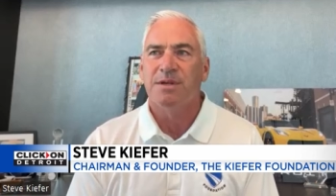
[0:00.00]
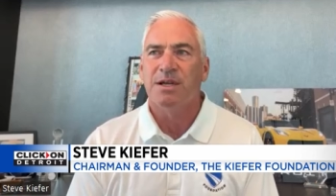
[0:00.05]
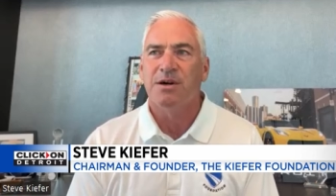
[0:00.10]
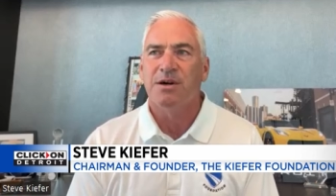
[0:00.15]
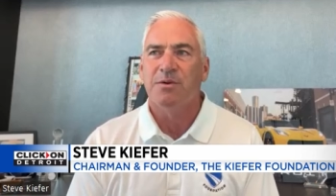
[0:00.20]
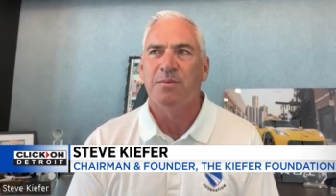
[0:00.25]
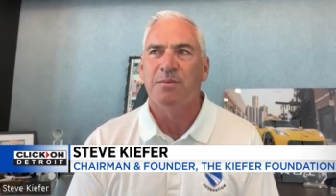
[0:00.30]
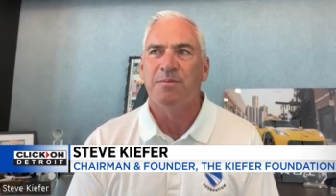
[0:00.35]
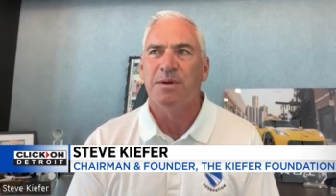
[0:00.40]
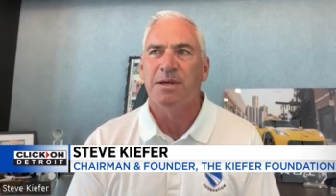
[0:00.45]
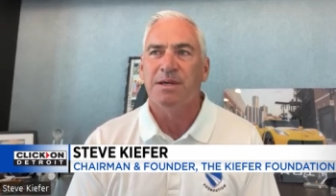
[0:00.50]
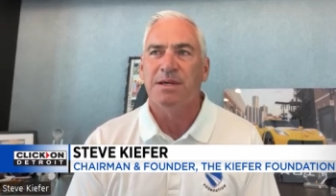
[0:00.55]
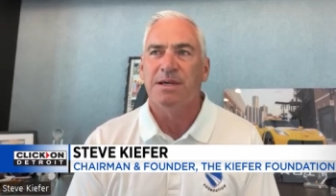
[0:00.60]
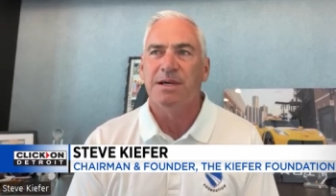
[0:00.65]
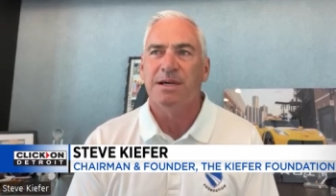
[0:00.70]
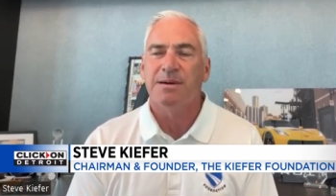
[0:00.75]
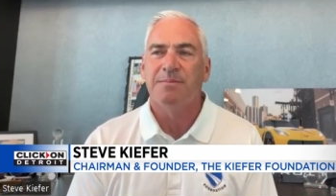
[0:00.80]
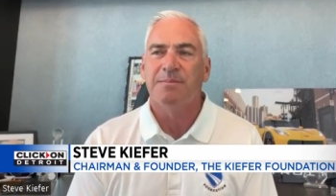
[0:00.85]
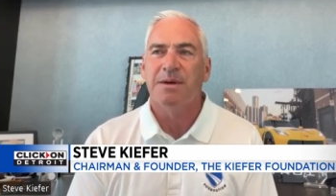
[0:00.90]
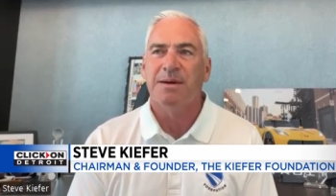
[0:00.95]
you know
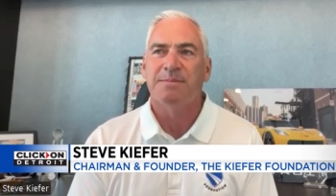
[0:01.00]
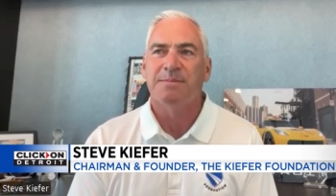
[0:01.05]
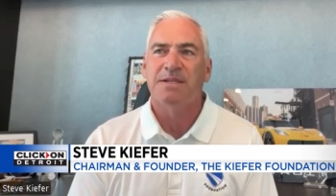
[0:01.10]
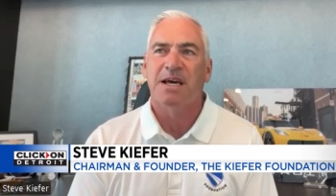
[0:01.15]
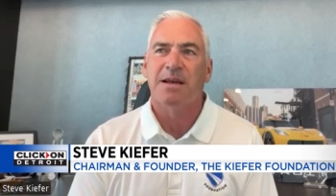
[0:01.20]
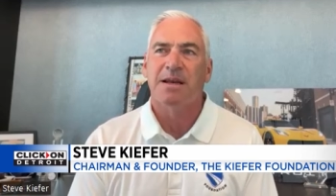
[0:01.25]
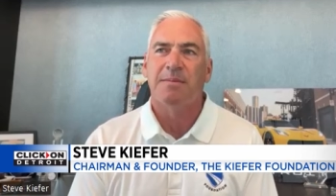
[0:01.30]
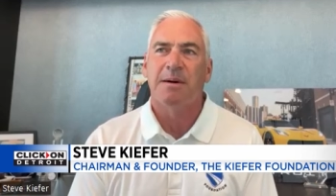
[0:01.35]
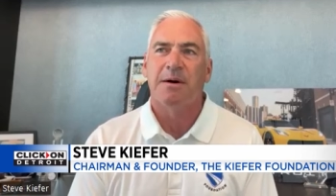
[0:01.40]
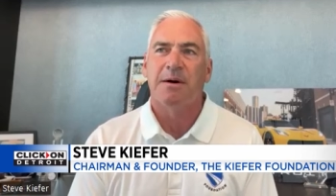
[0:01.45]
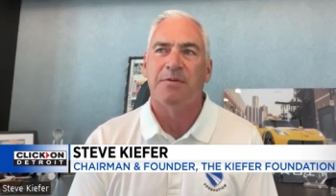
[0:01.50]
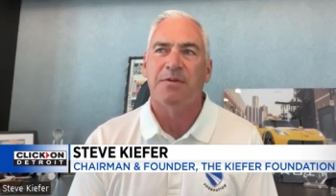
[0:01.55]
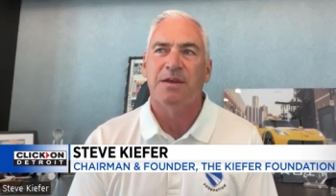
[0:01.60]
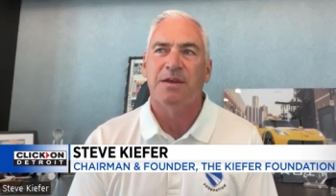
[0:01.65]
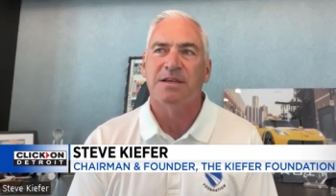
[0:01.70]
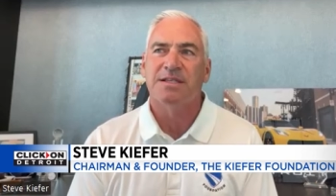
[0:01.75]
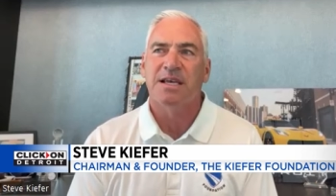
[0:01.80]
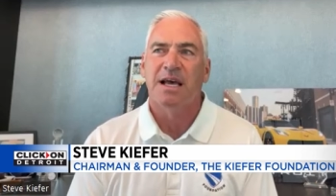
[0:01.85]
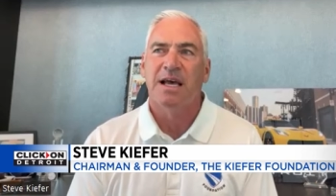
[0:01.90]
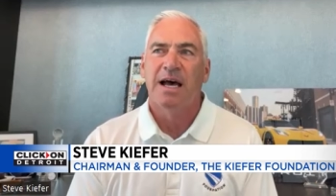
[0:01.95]
be uh, be upset about
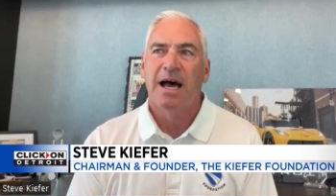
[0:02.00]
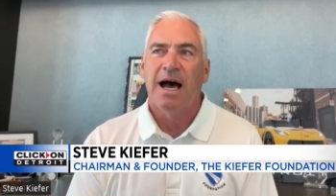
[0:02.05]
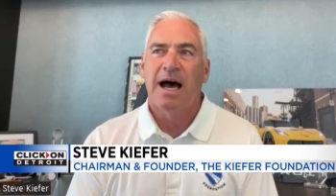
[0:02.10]
this.